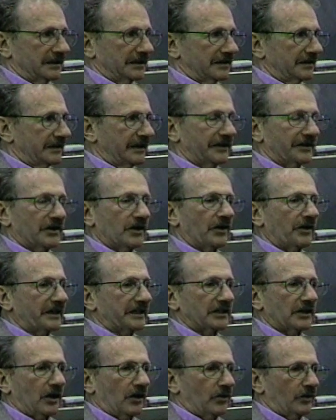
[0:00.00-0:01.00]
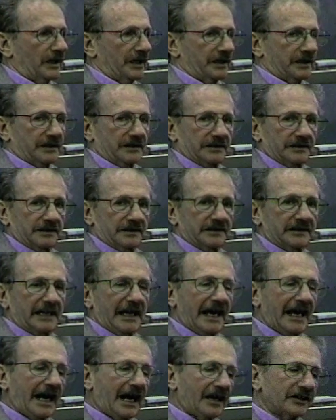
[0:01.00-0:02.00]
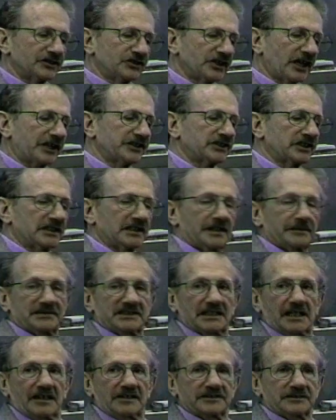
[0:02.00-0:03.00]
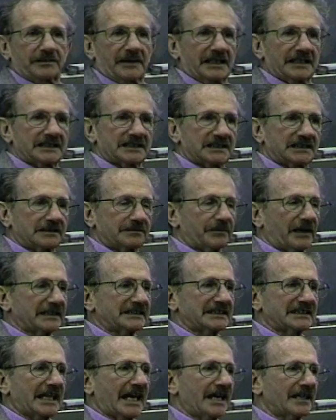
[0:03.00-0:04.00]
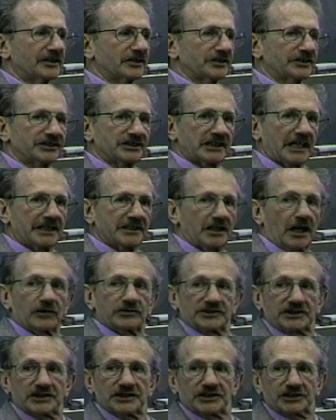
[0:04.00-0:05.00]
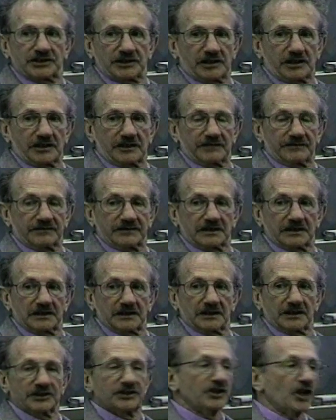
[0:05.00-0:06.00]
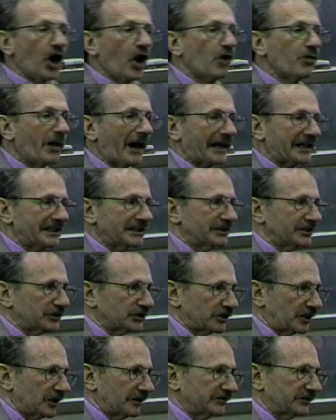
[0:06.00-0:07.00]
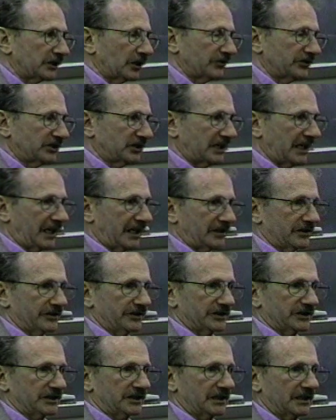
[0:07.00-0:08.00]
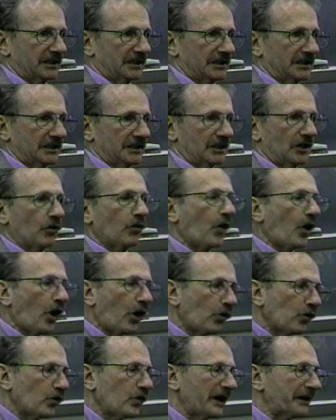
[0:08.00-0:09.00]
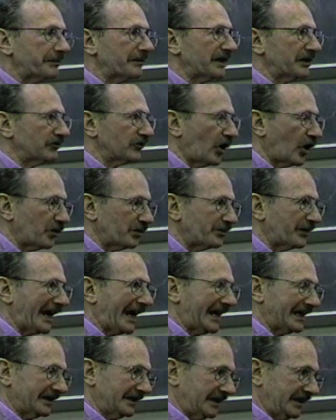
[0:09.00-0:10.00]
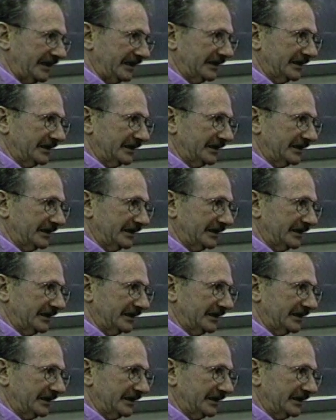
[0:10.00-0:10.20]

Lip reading: They're going nowhere. They are judging themselves by standards they don't deserve. Nobody deserves those standards. Walt Whitman wrote badly.